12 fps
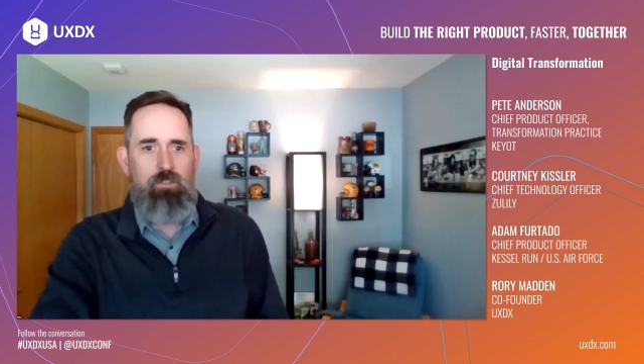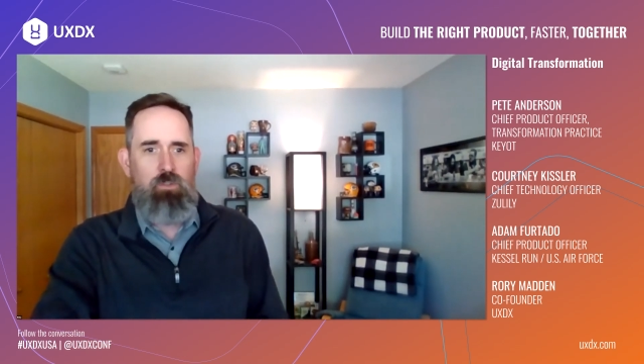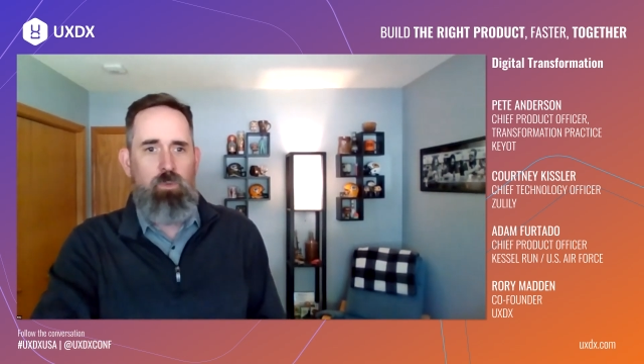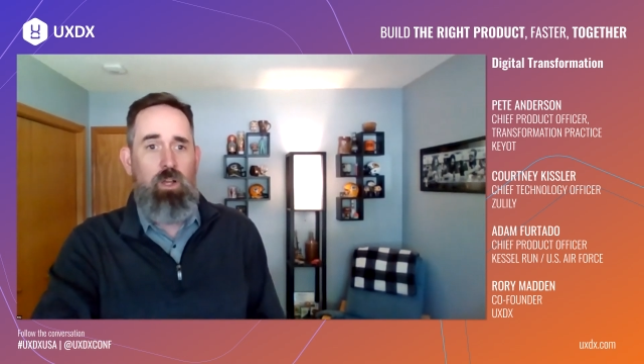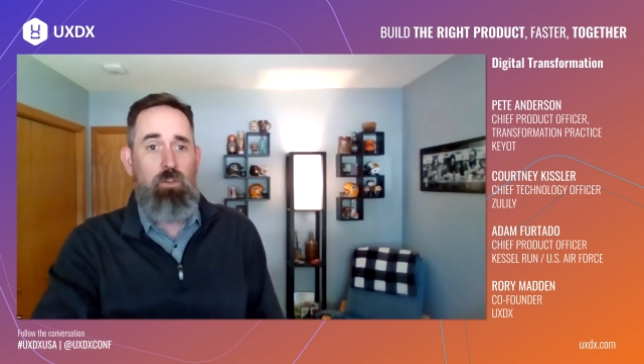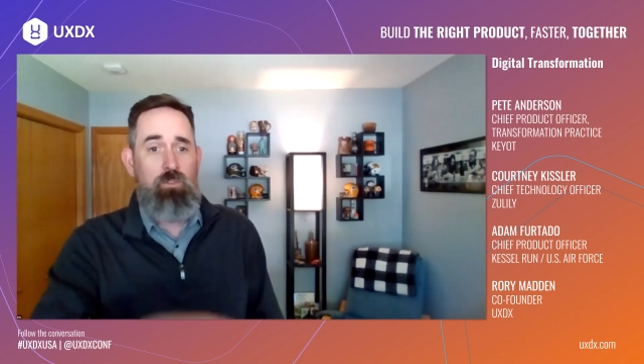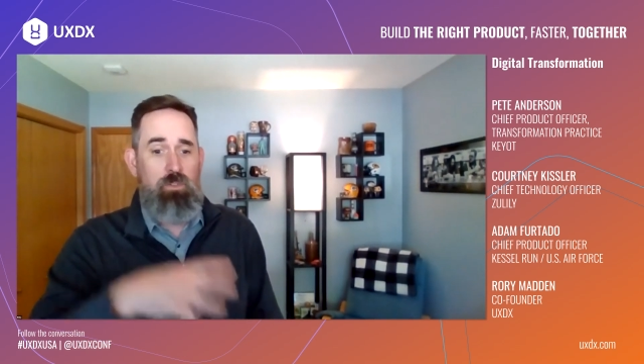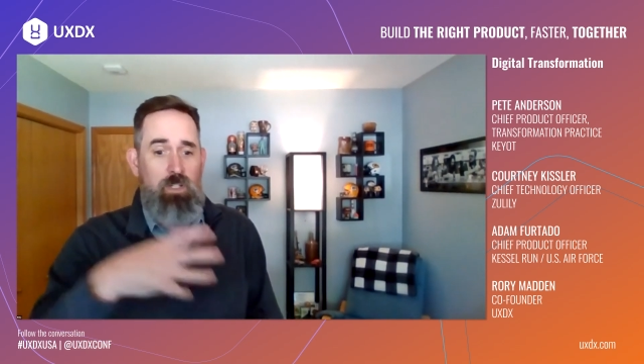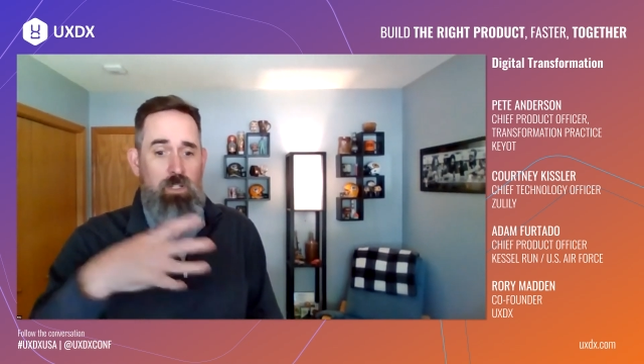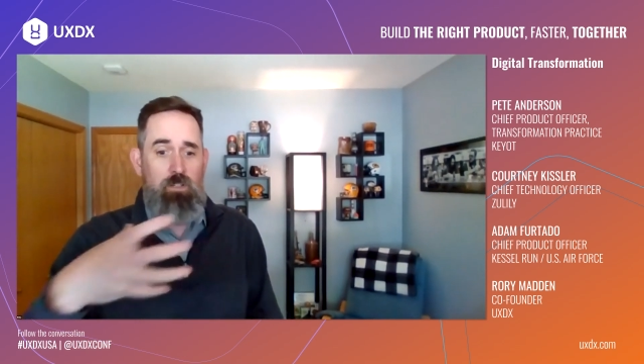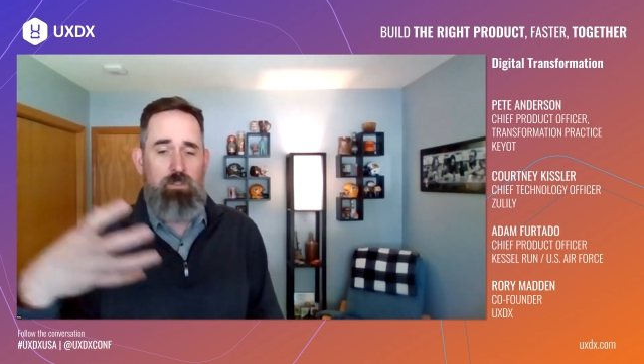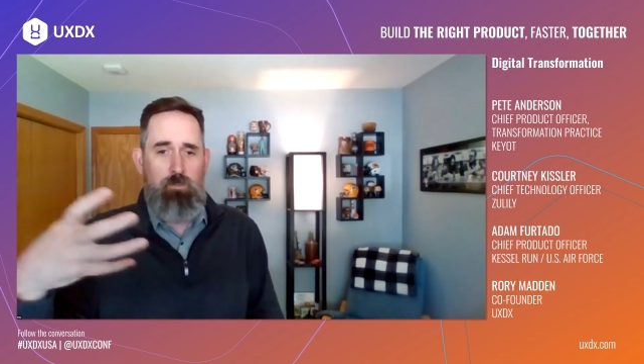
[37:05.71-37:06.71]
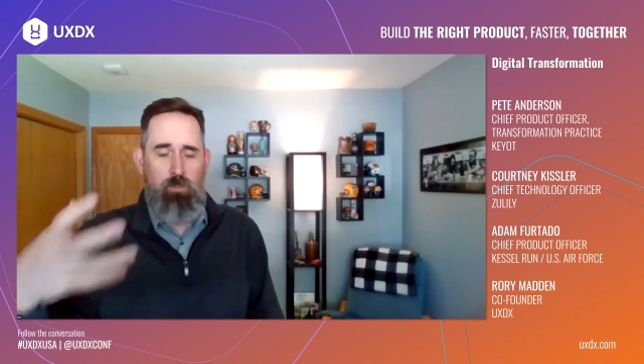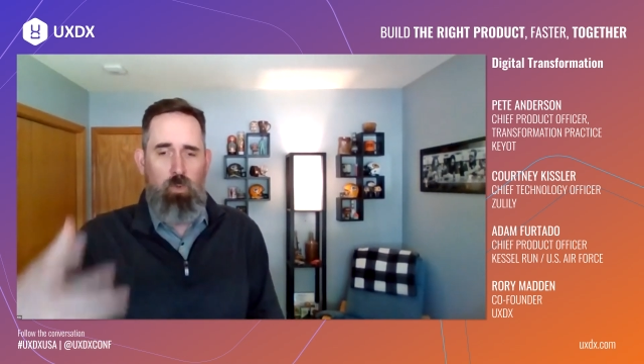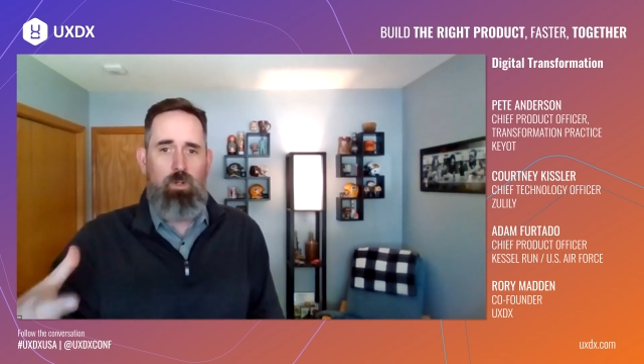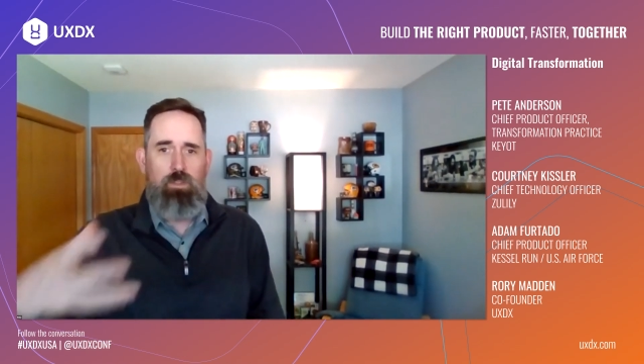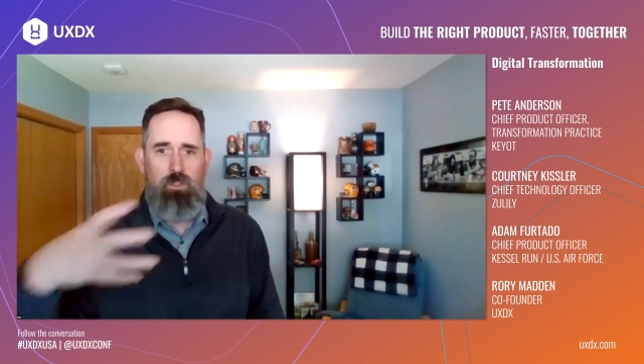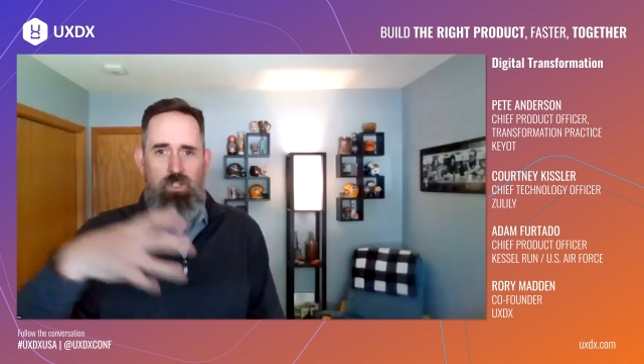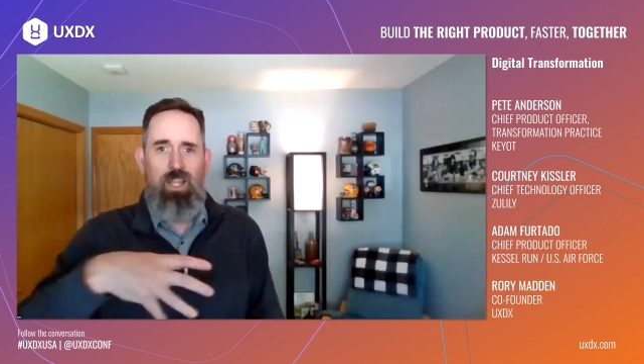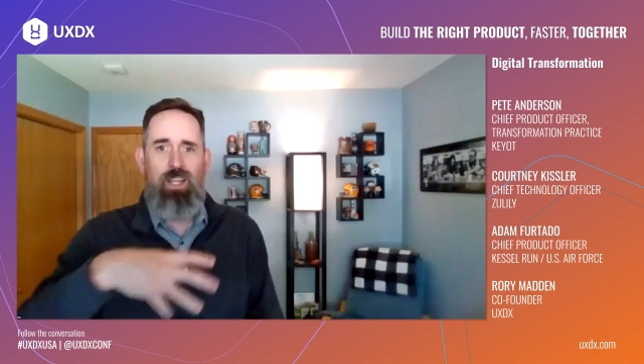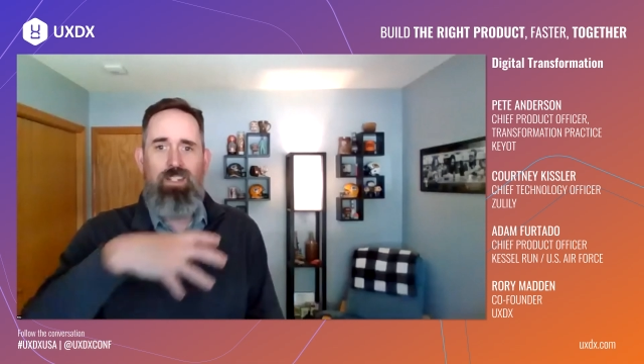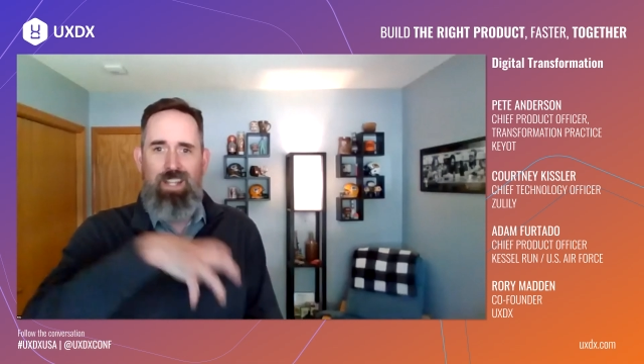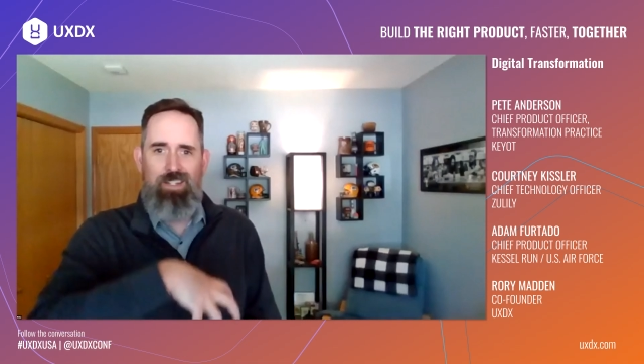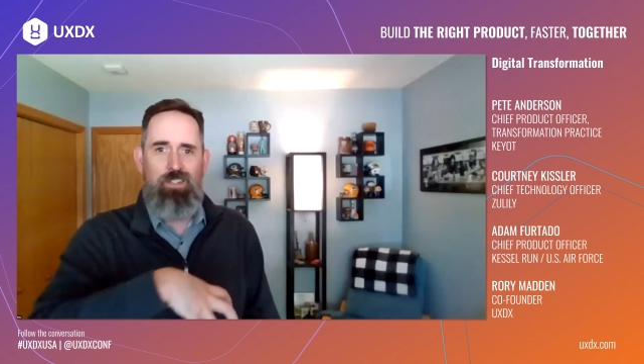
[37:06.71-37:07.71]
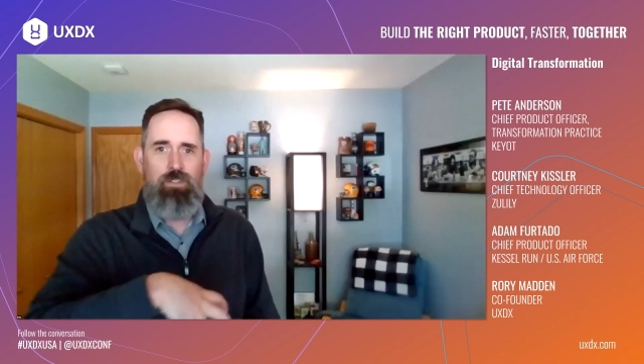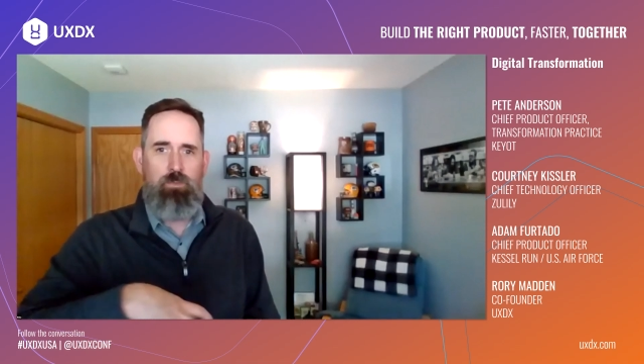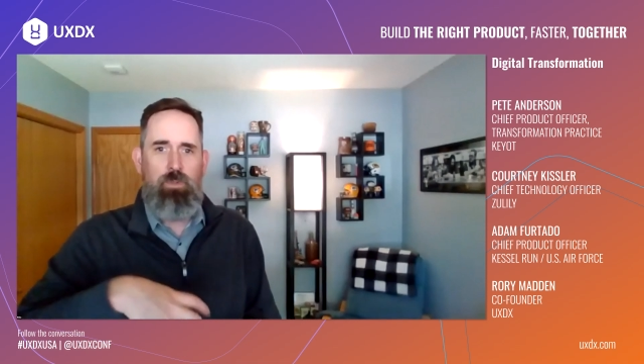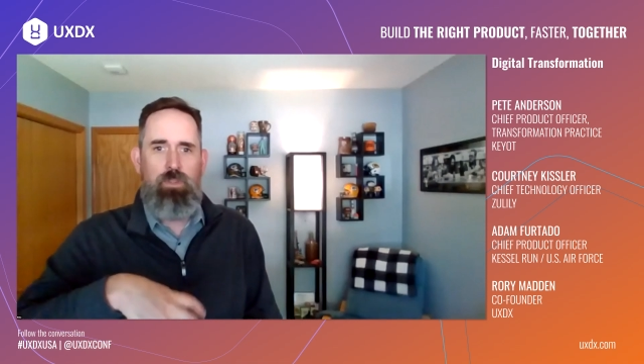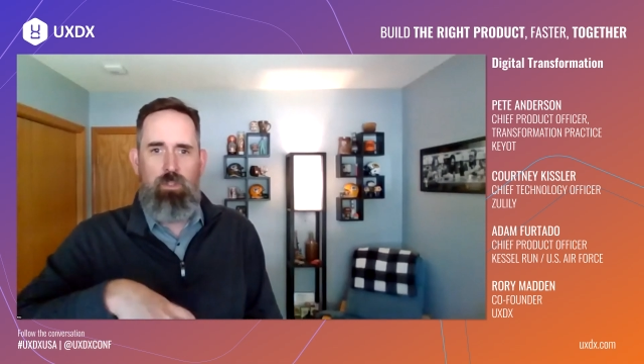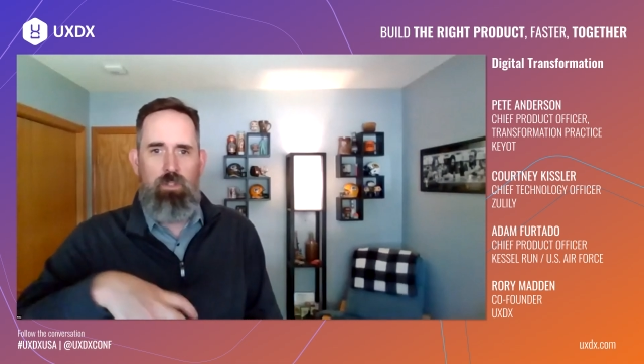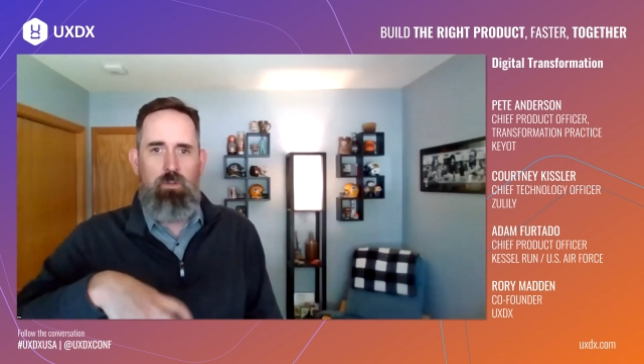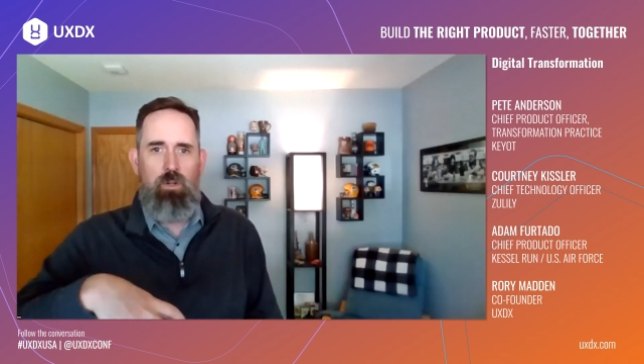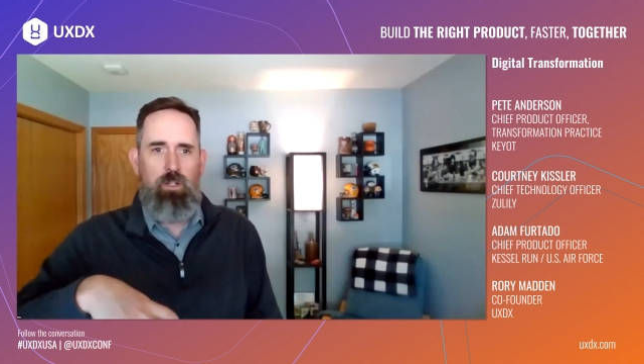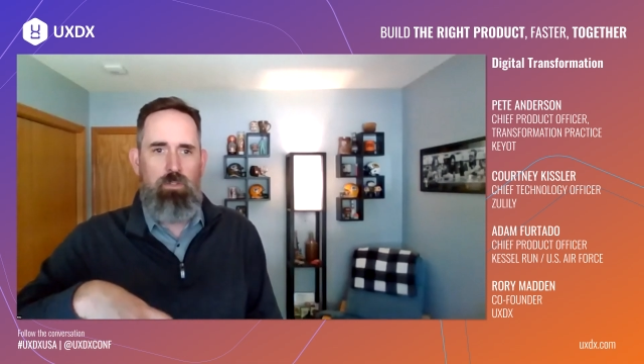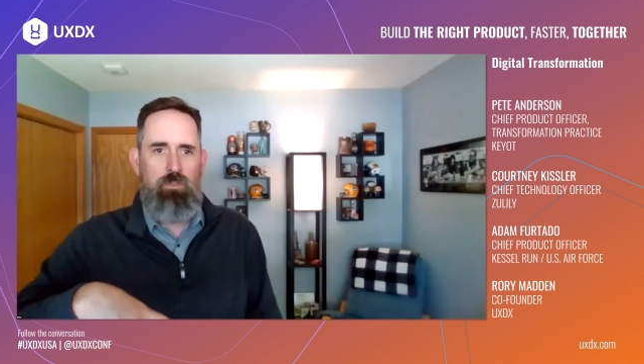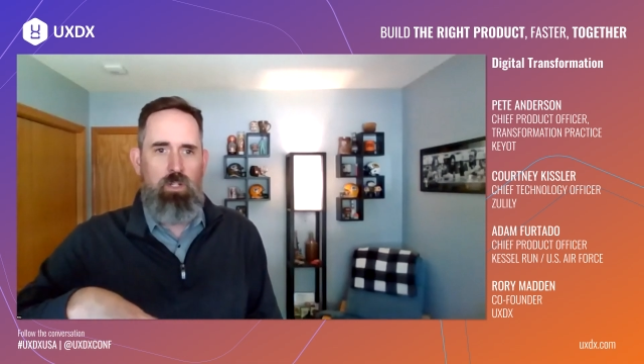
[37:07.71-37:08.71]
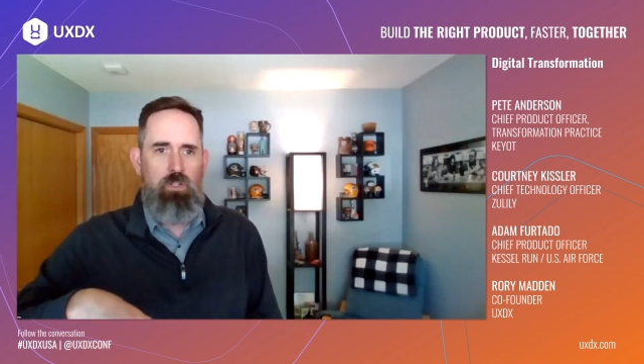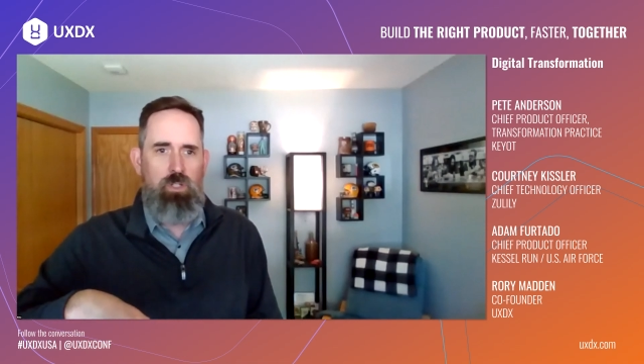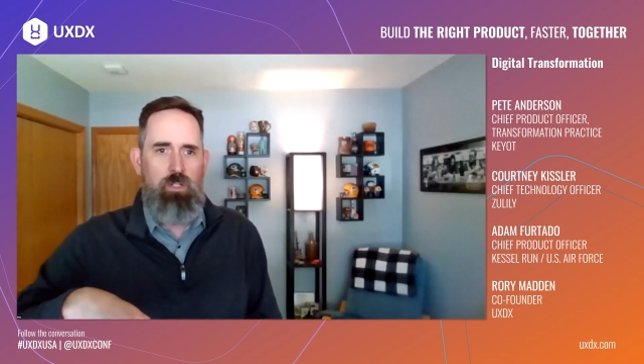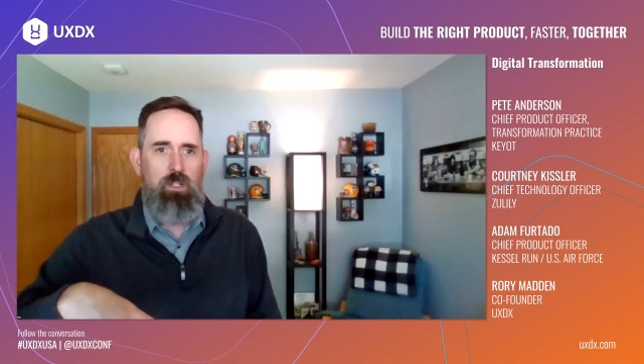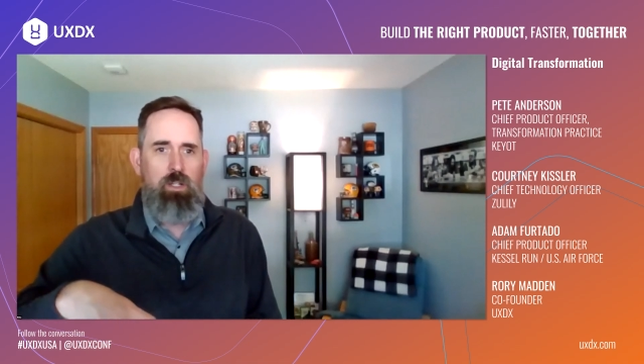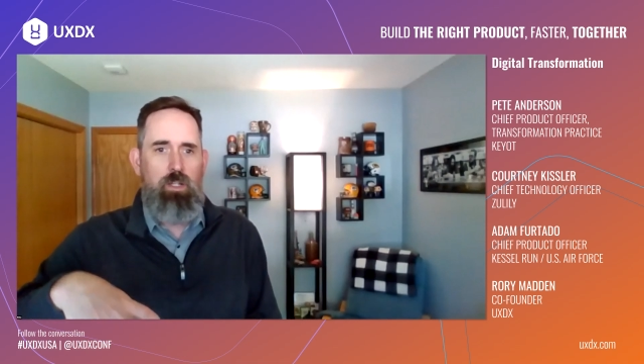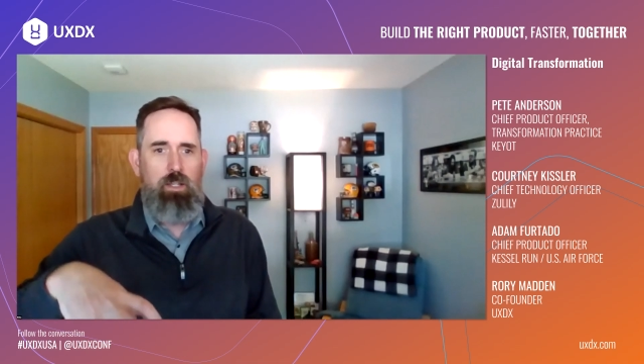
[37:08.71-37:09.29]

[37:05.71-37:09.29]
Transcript: And so we also need to support the change agents within the organization